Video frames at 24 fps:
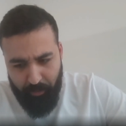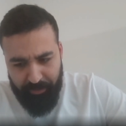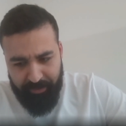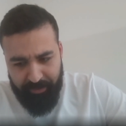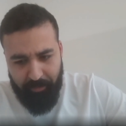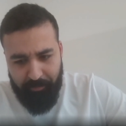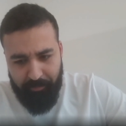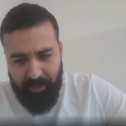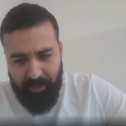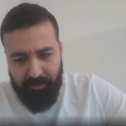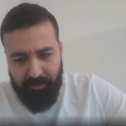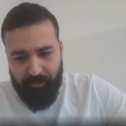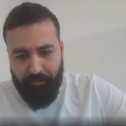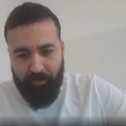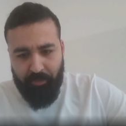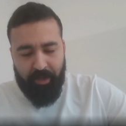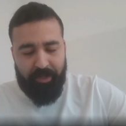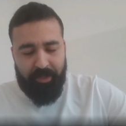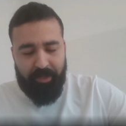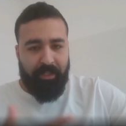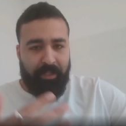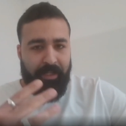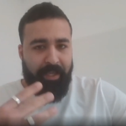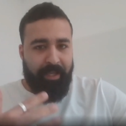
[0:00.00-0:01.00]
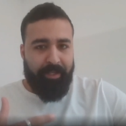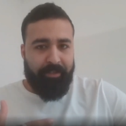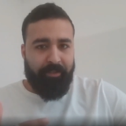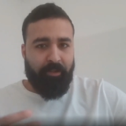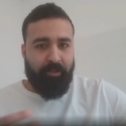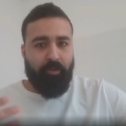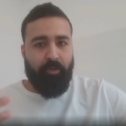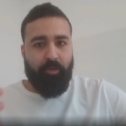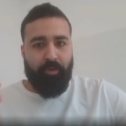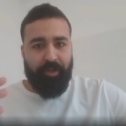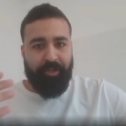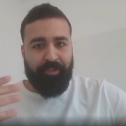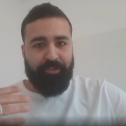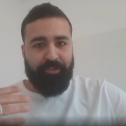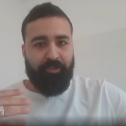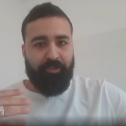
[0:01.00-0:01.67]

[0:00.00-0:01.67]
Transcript: was a bit running late according